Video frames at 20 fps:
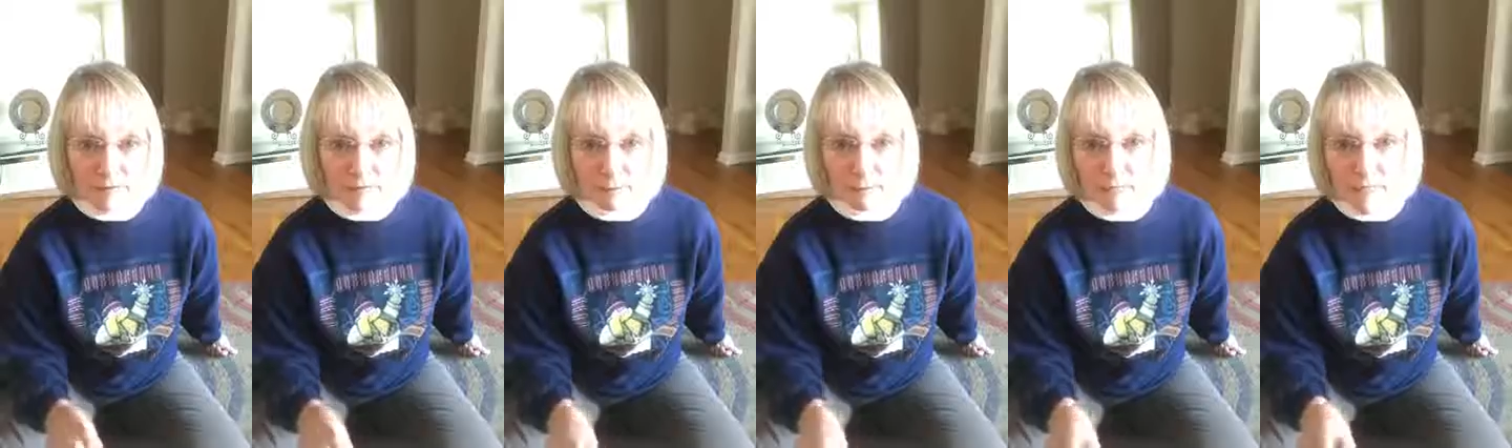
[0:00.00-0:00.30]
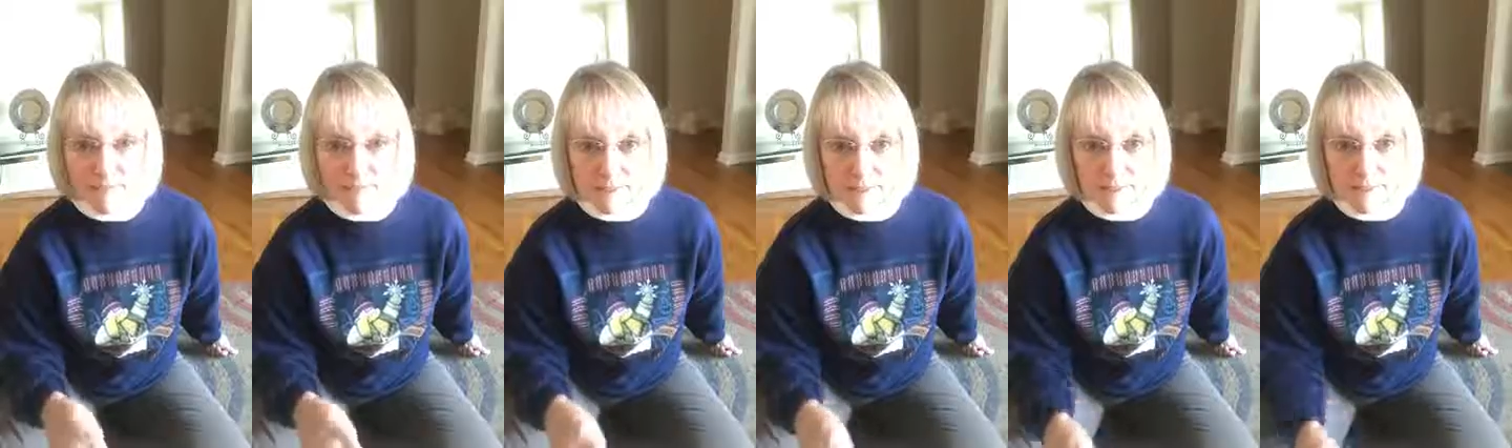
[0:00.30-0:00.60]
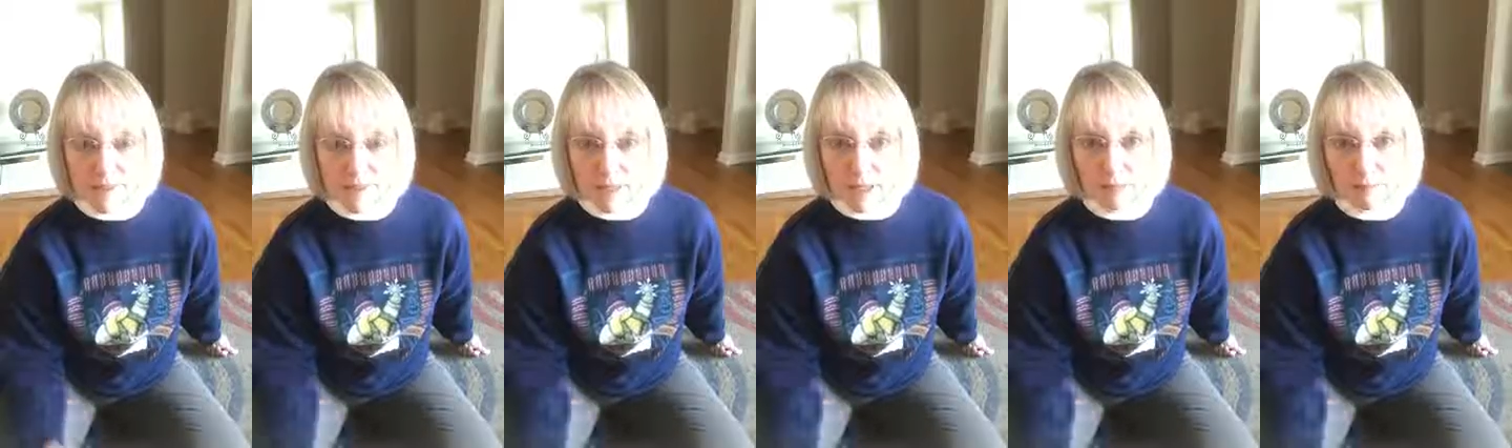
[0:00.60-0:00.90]
that pet
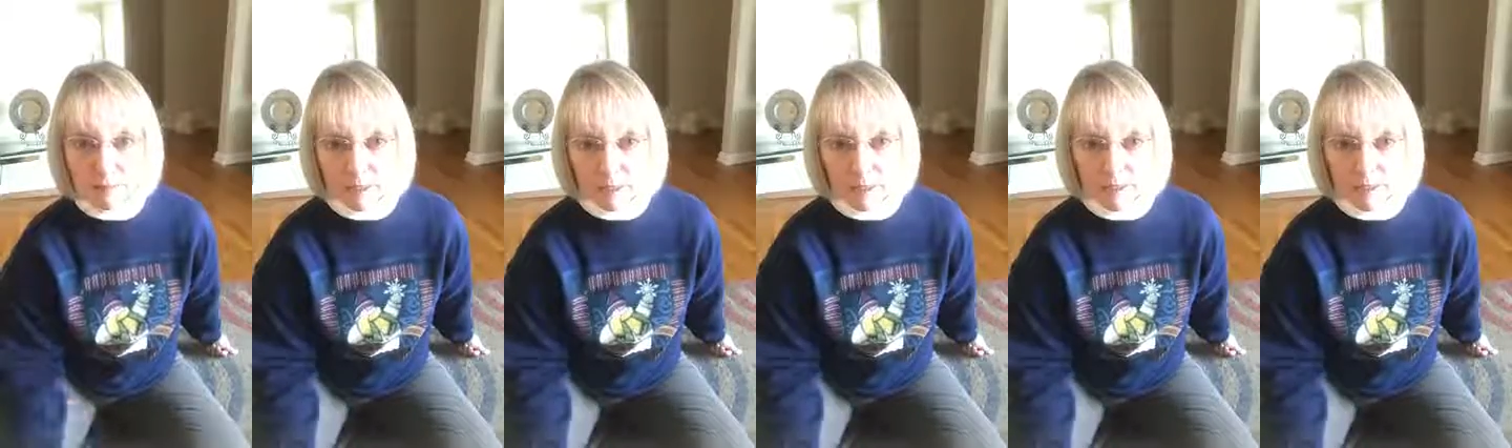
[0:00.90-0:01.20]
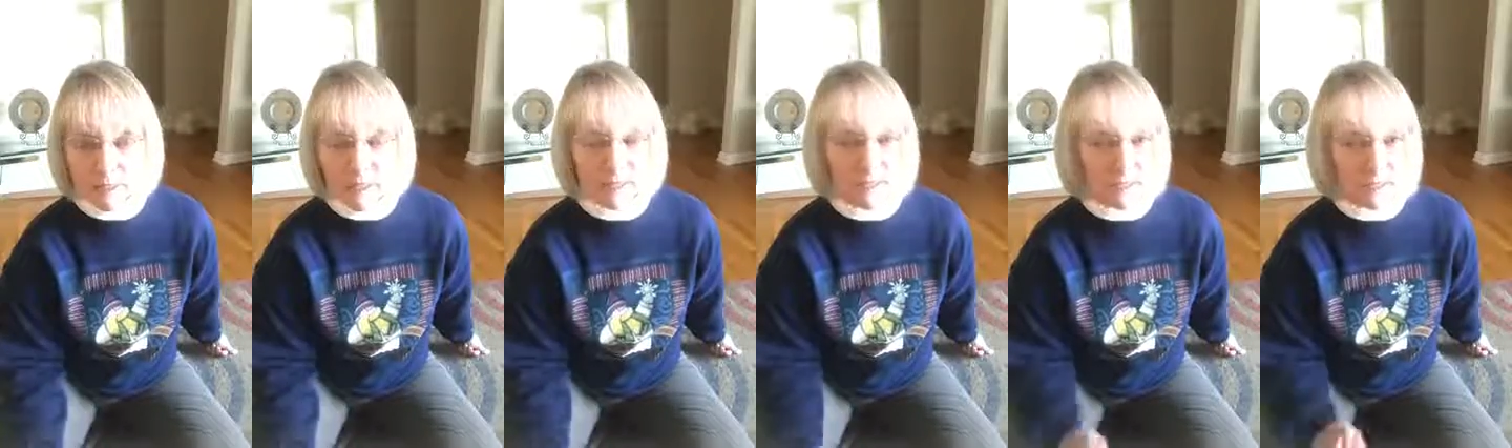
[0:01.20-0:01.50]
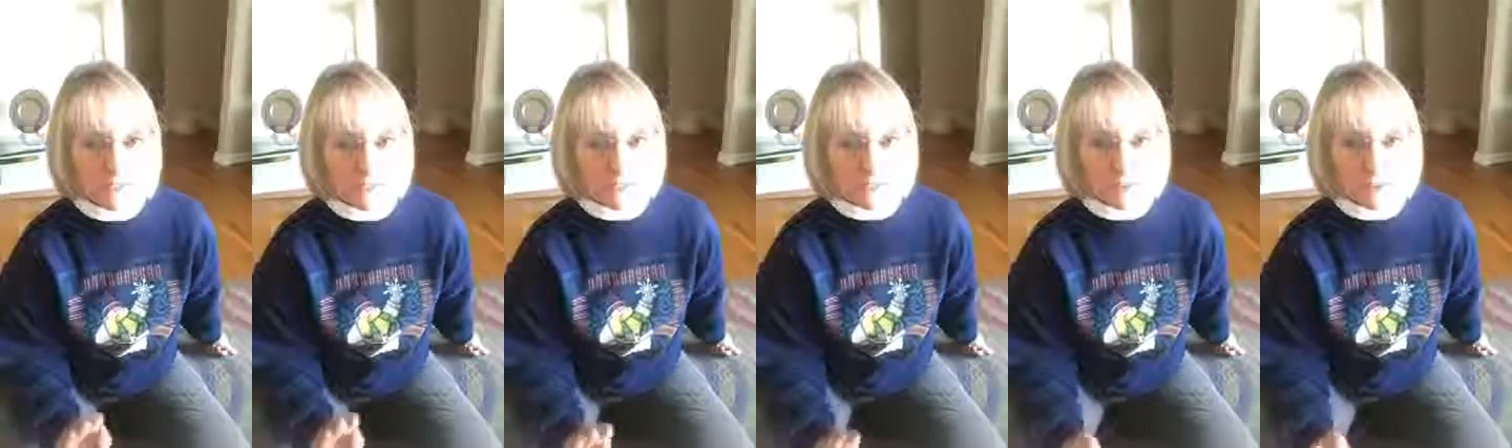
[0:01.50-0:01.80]
sitter come in at
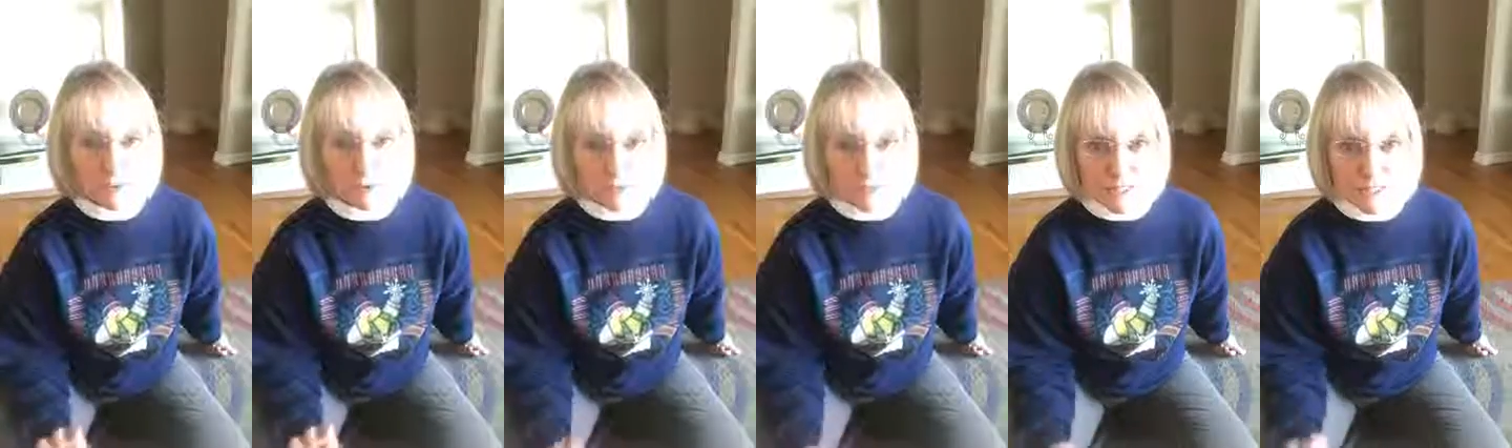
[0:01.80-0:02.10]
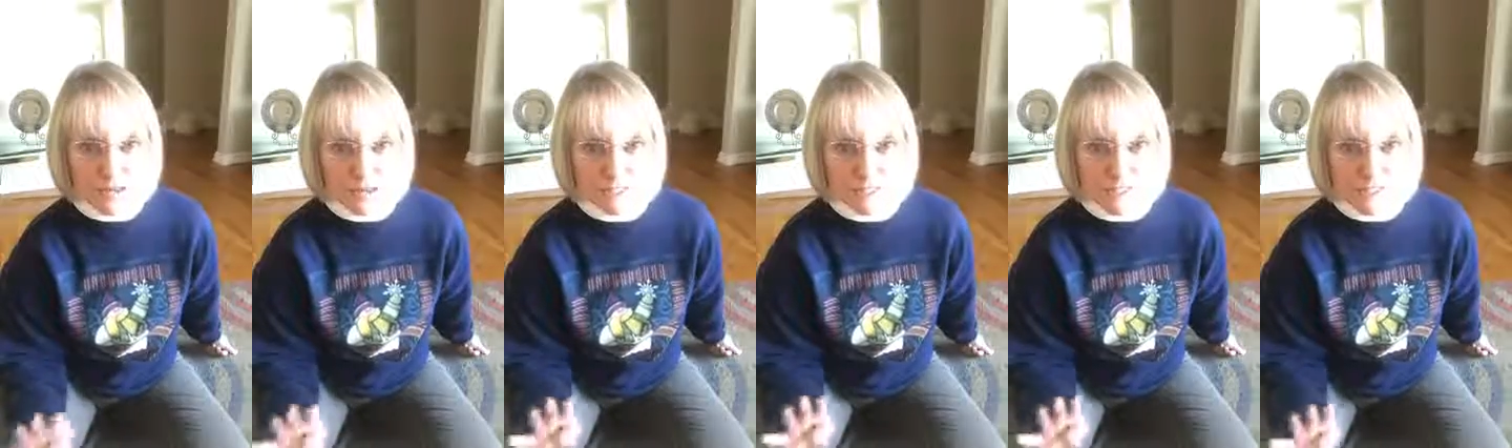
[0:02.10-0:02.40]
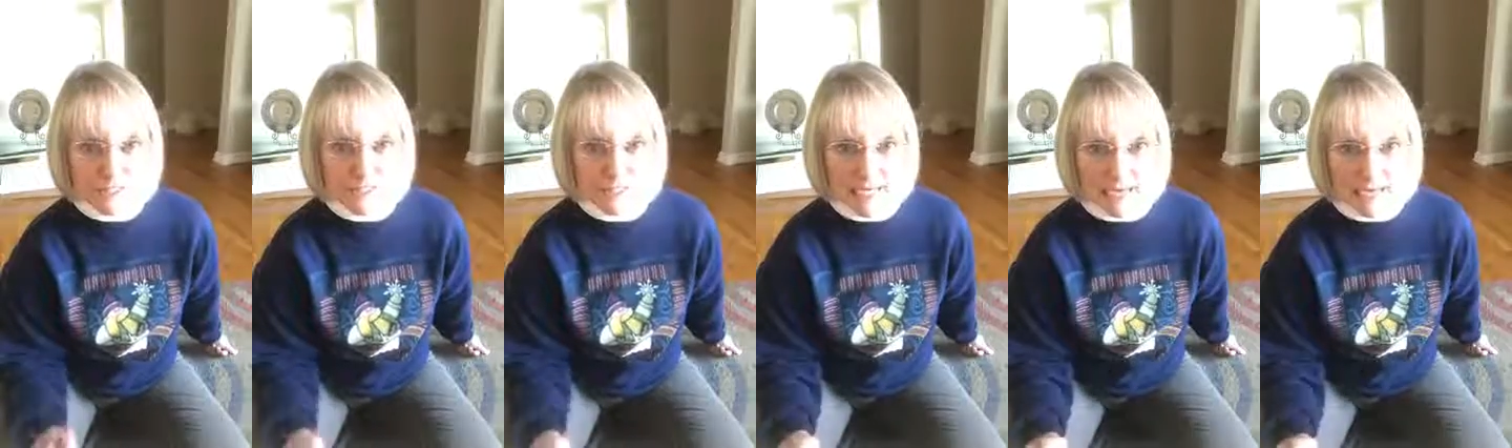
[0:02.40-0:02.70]
least 4 times
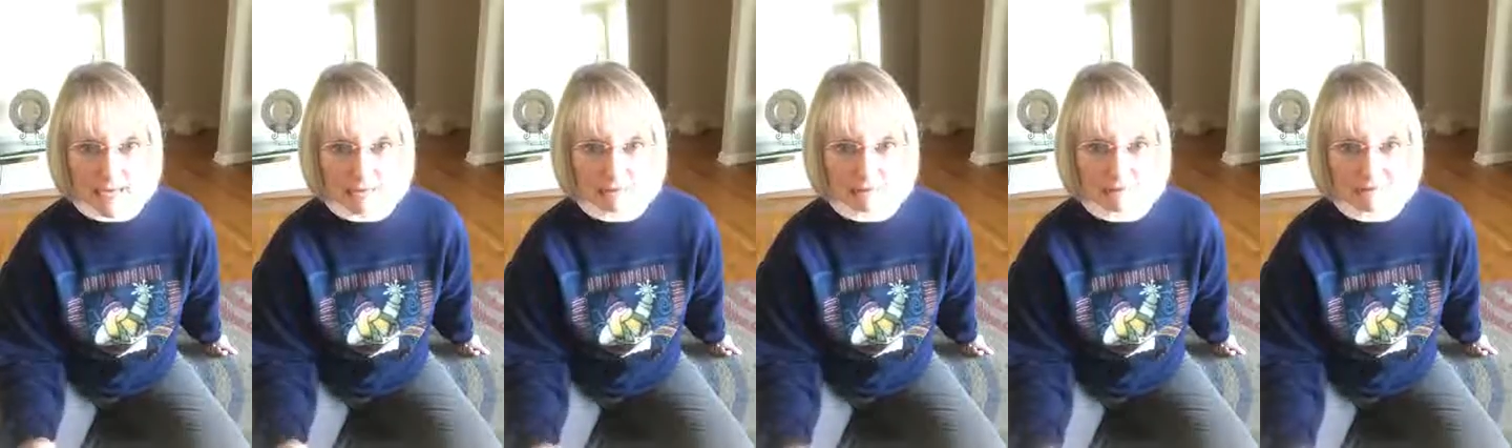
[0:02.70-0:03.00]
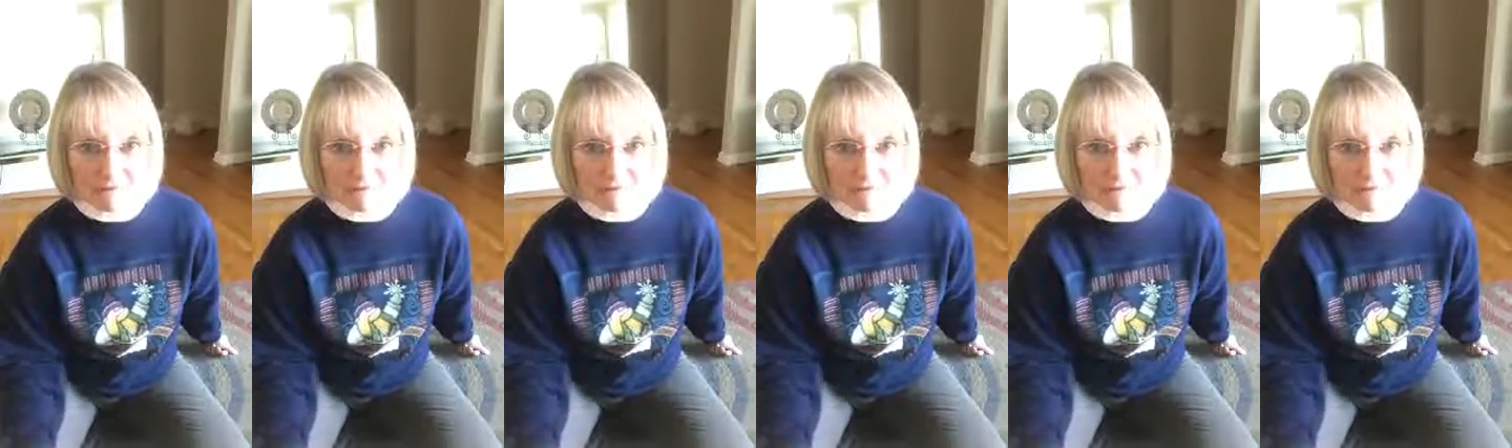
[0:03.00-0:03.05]
a day.